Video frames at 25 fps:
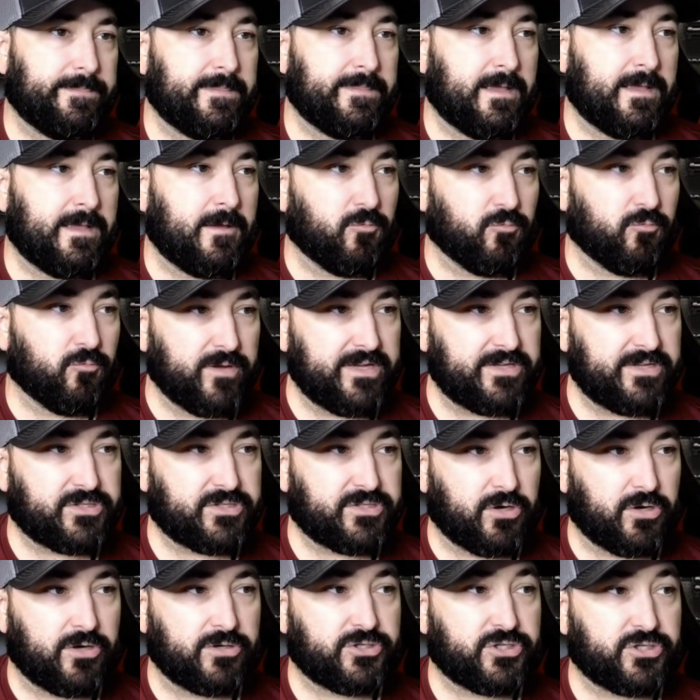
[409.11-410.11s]

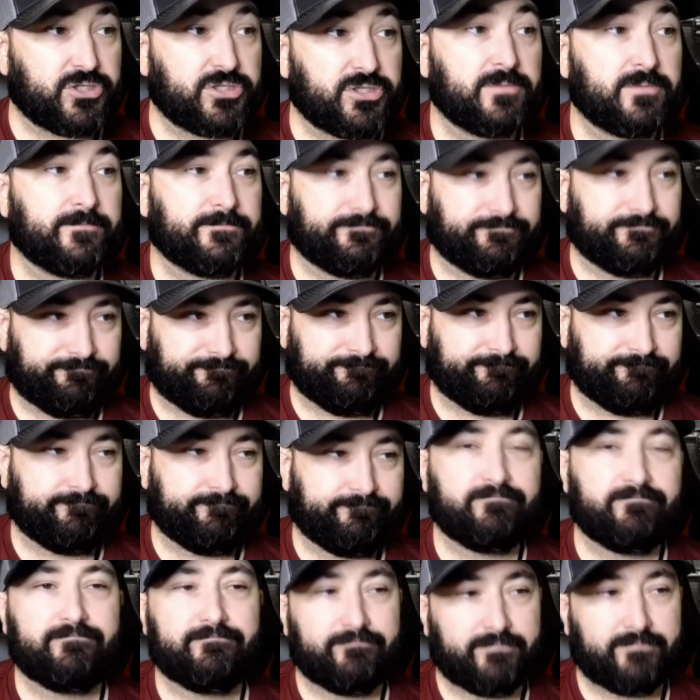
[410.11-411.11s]
Research
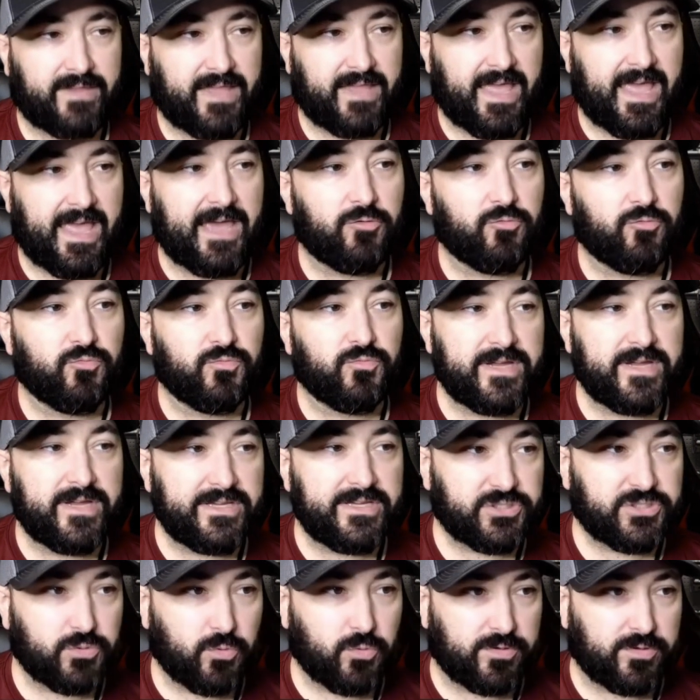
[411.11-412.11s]
and
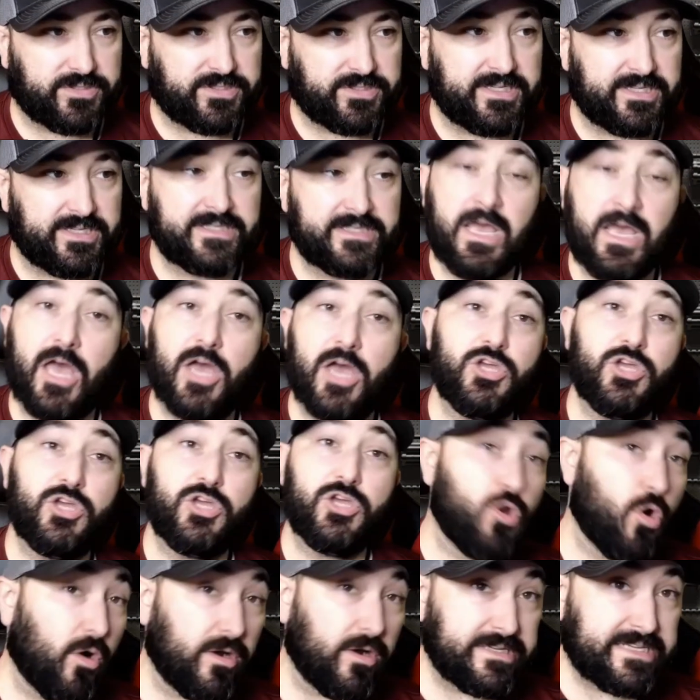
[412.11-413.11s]
resources,
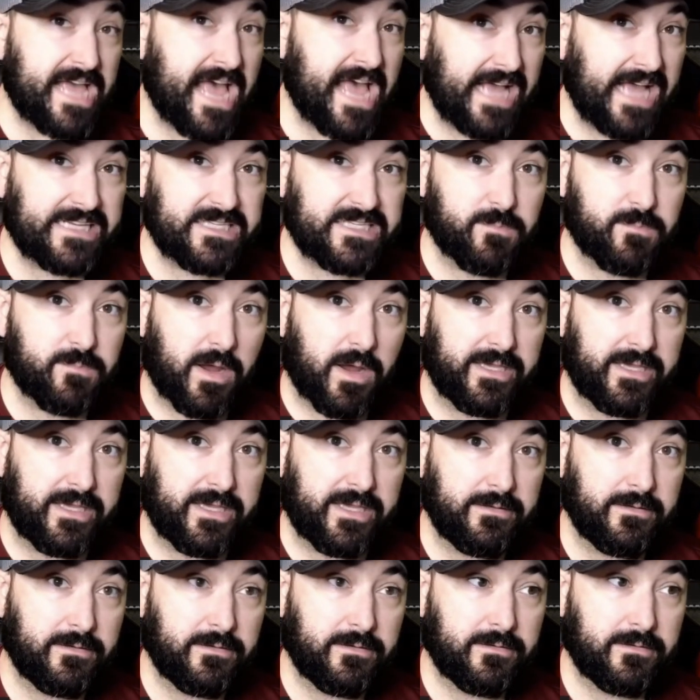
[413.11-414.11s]
your tax
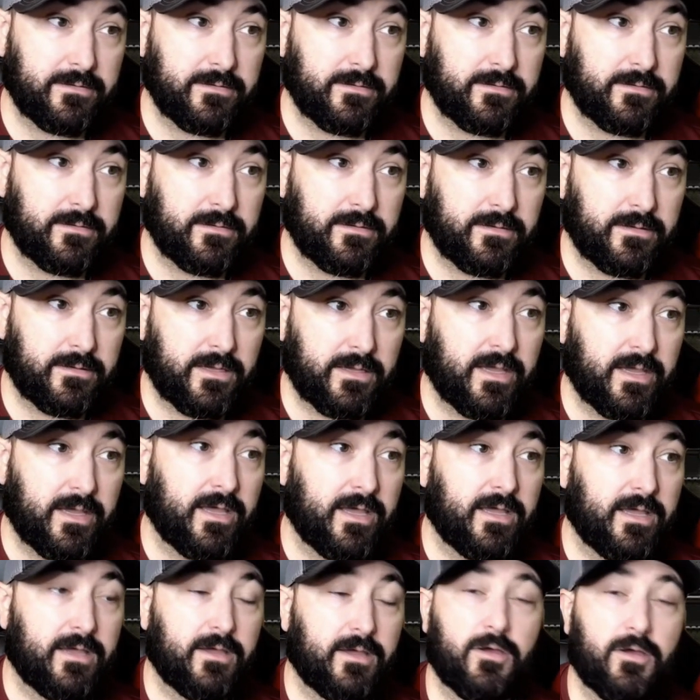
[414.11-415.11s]
money
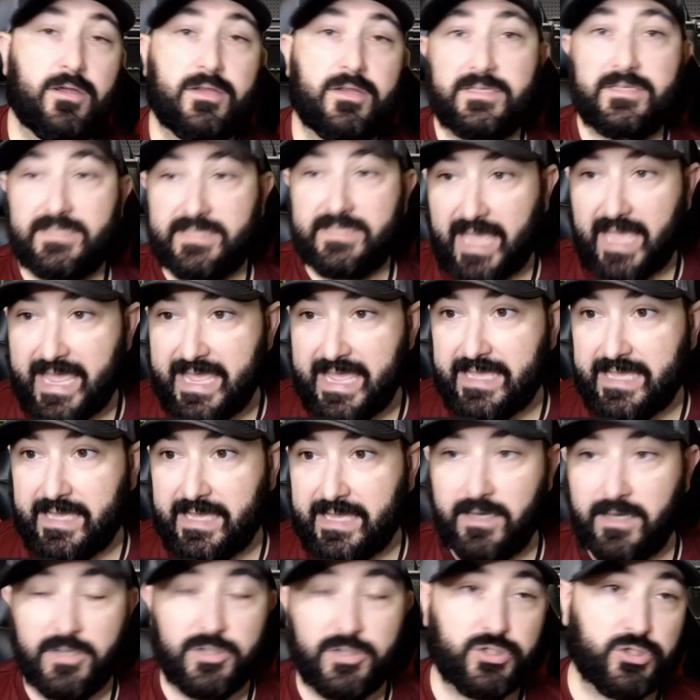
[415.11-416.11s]

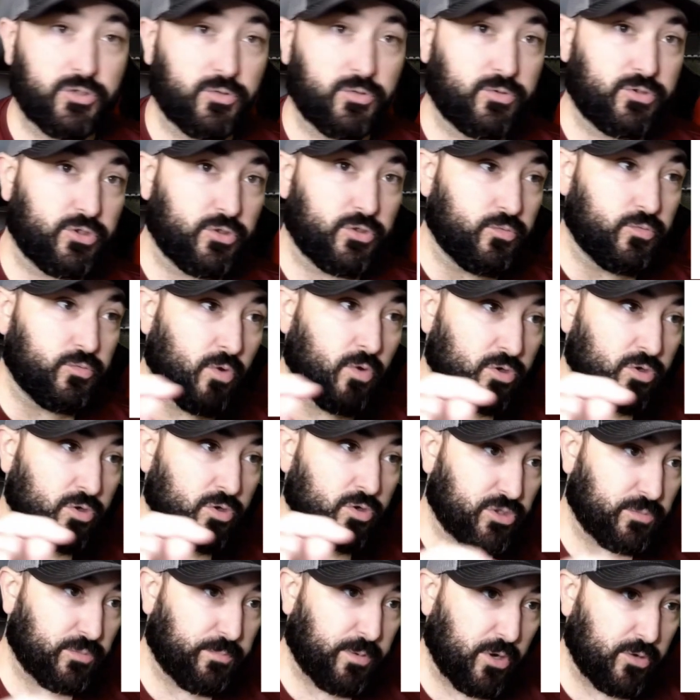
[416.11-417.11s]
taken to do
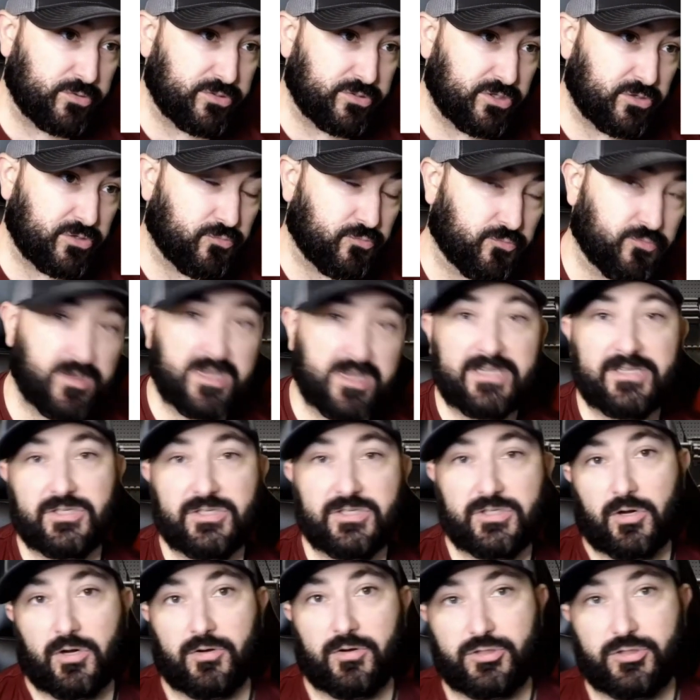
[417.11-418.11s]
supposed
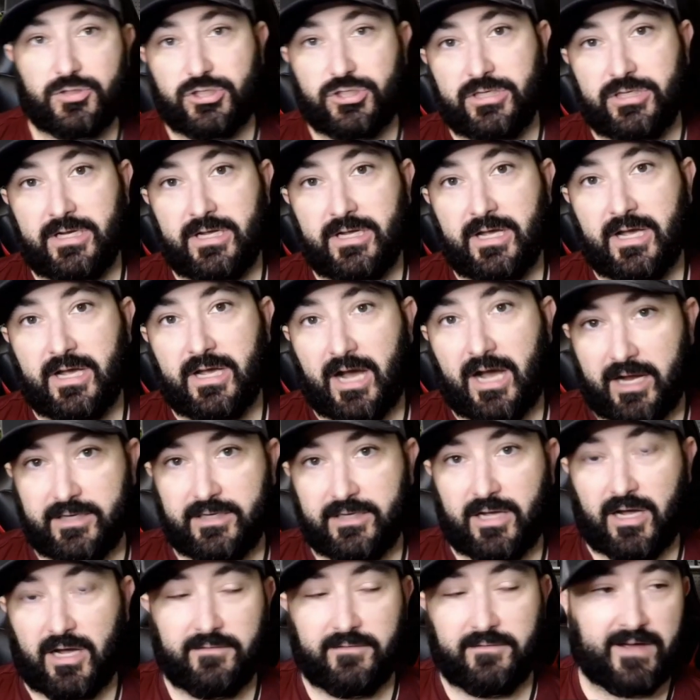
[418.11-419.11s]
research on
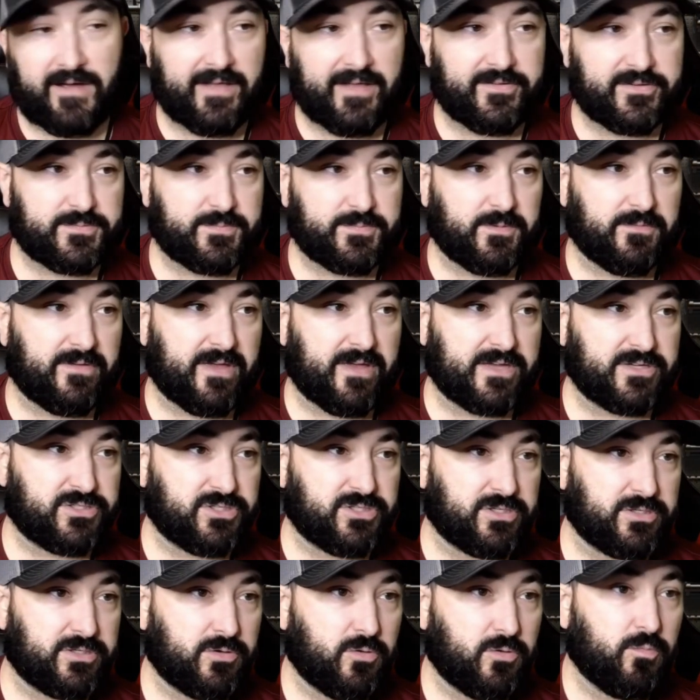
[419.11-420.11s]
gun violence
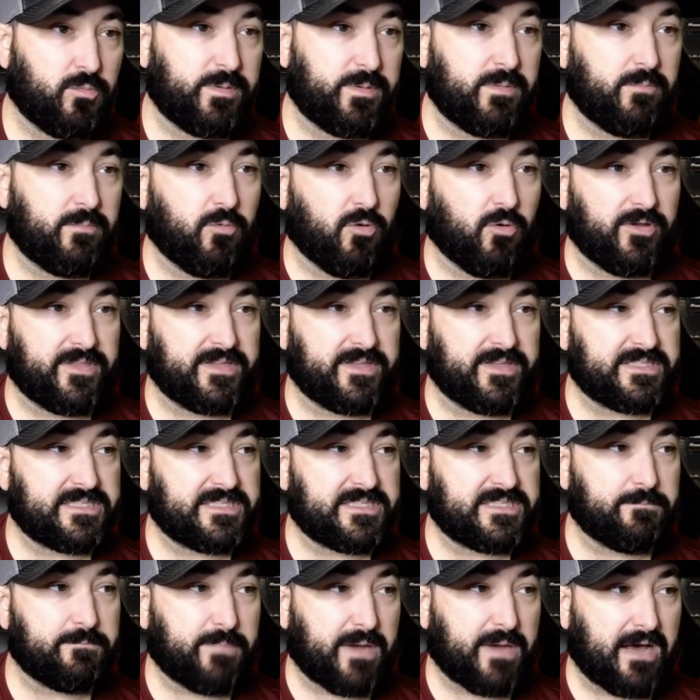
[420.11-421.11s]
prevention will be more than
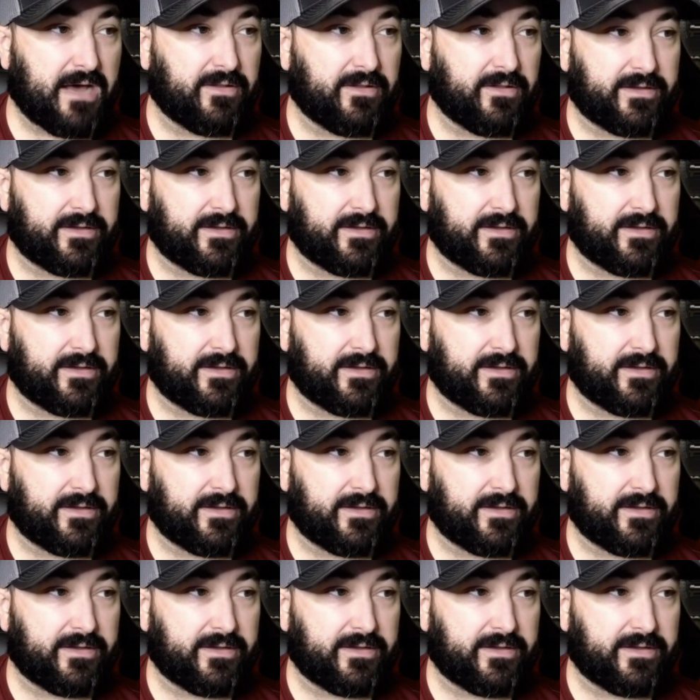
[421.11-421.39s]
symbolic.